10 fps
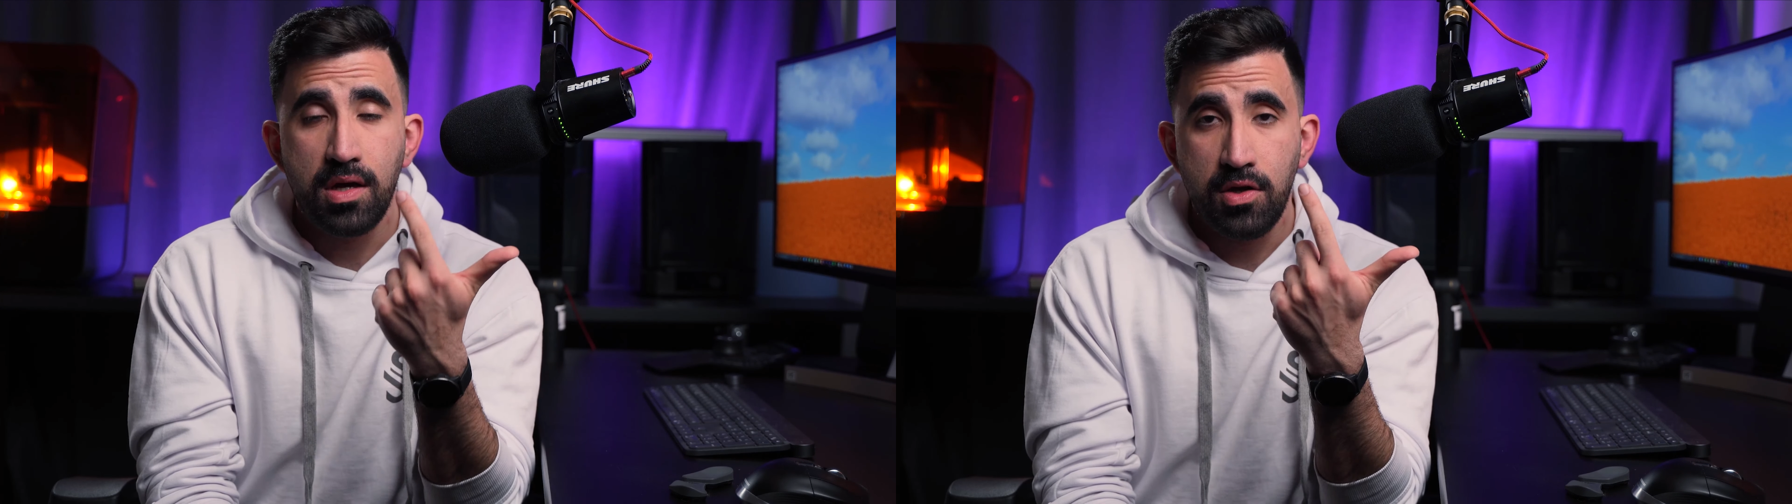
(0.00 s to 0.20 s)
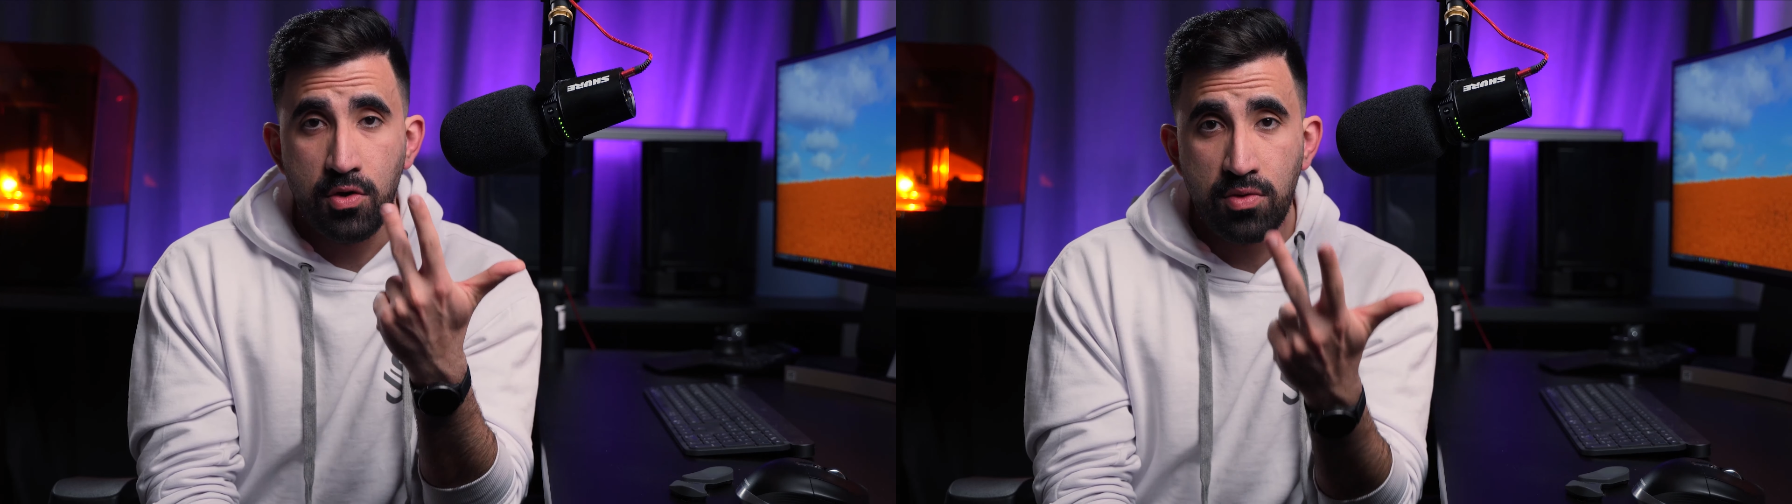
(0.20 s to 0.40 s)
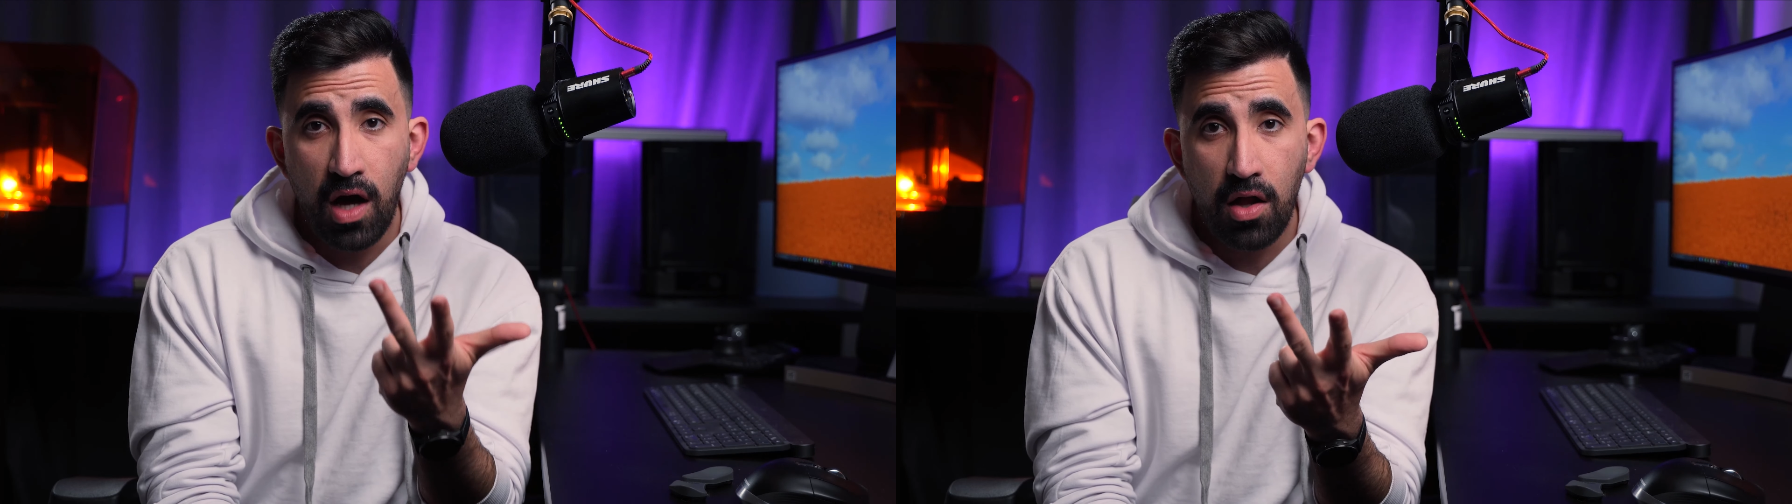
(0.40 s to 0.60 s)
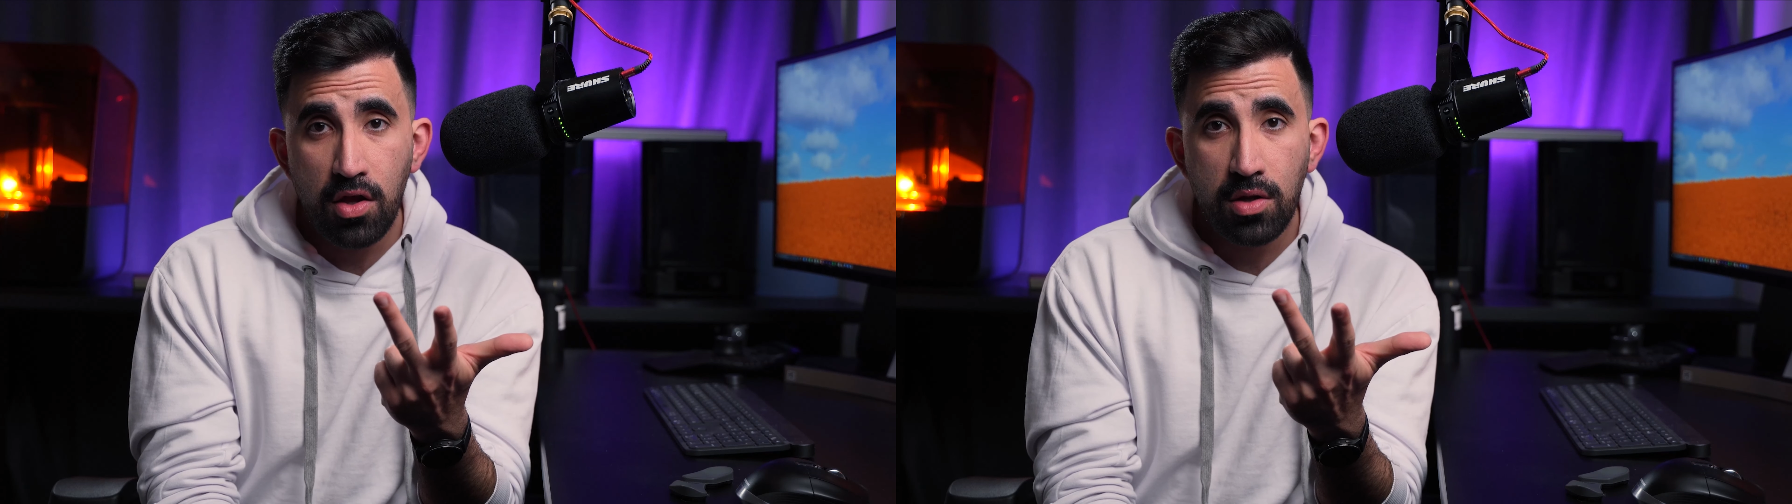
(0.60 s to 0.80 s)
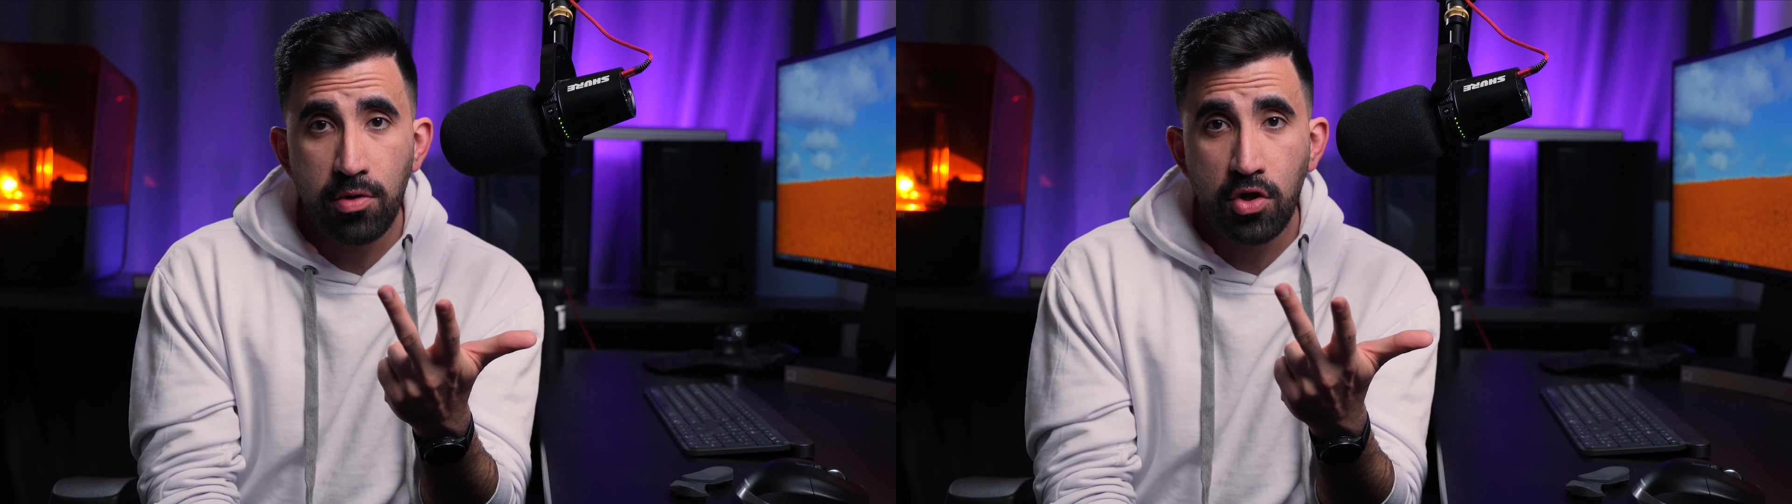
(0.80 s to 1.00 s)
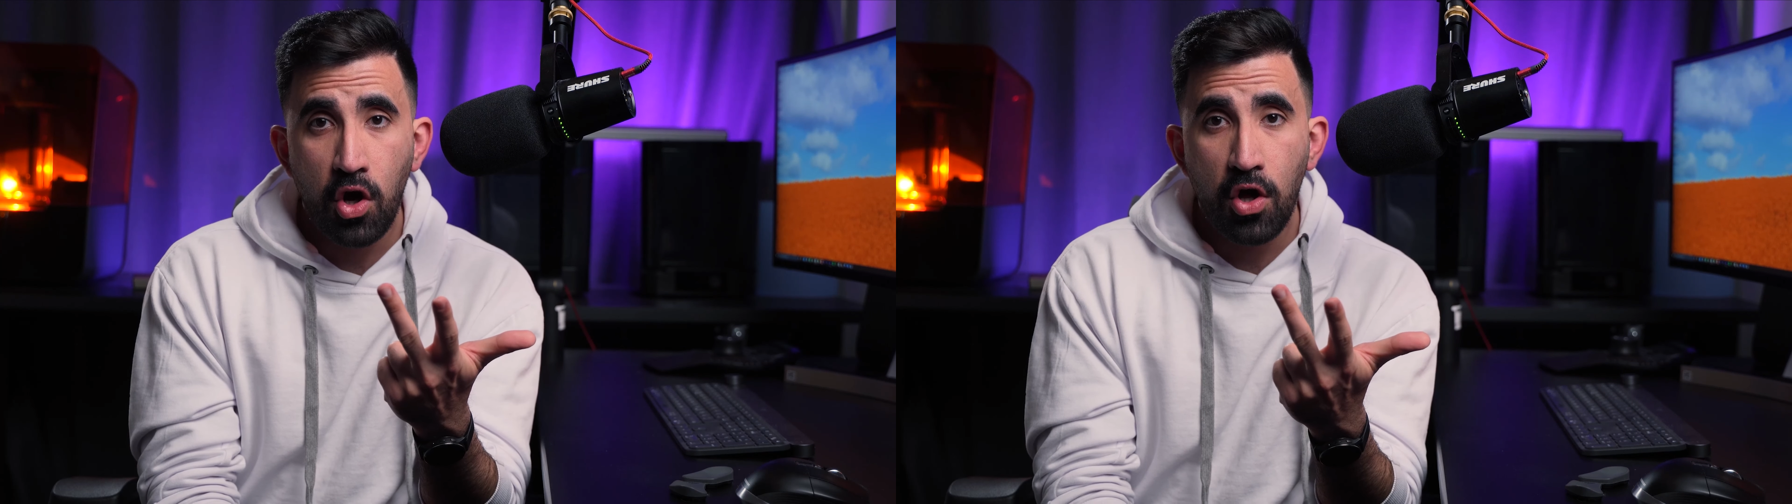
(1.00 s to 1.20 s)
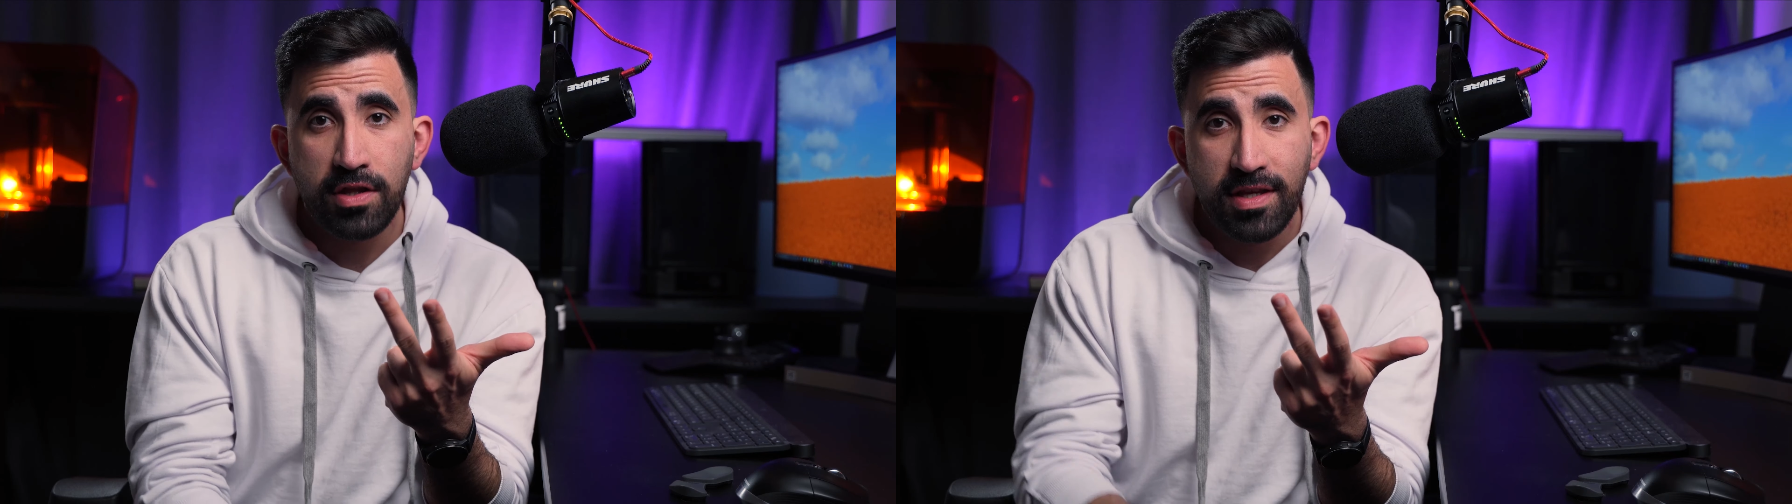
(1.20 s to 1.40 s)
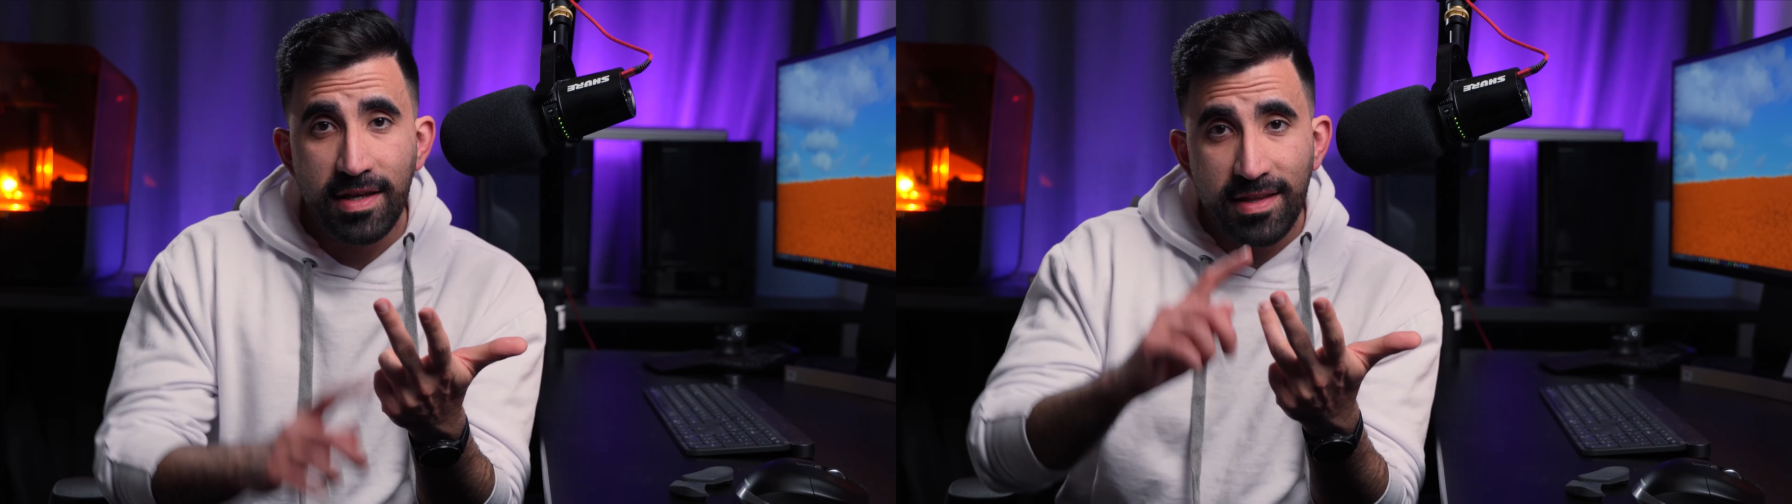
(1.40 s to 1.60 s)
new downloadable
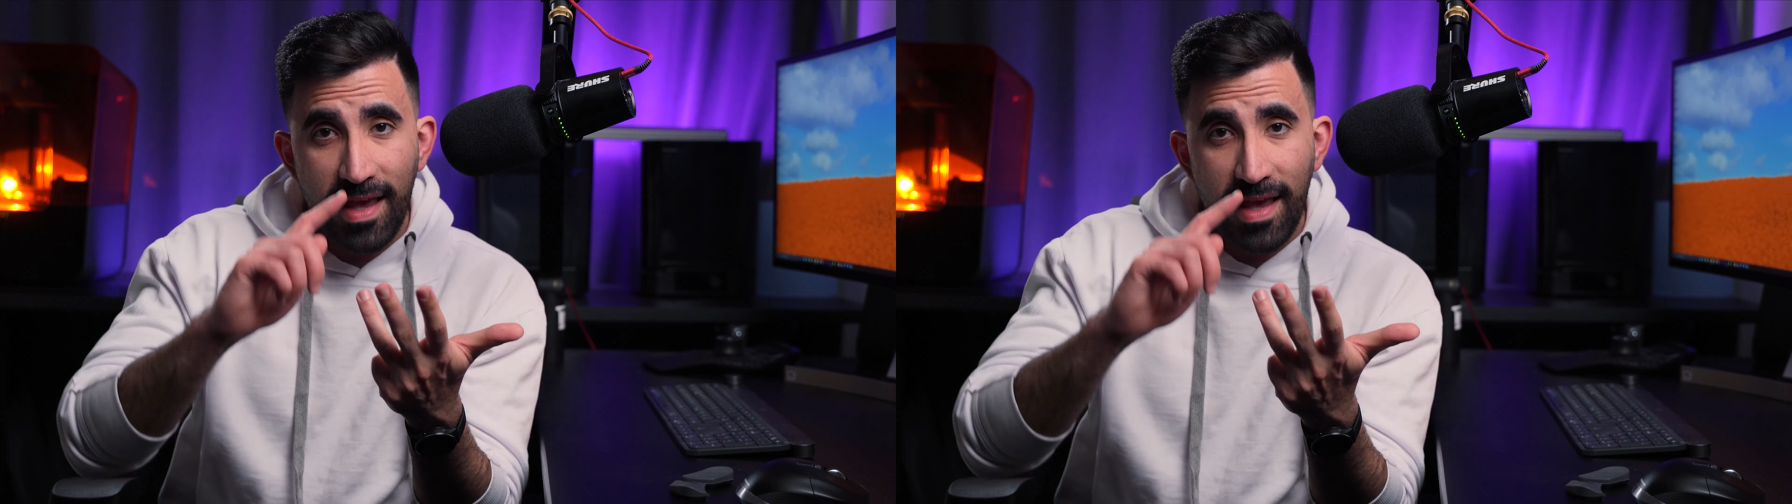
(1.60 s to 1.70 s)
content,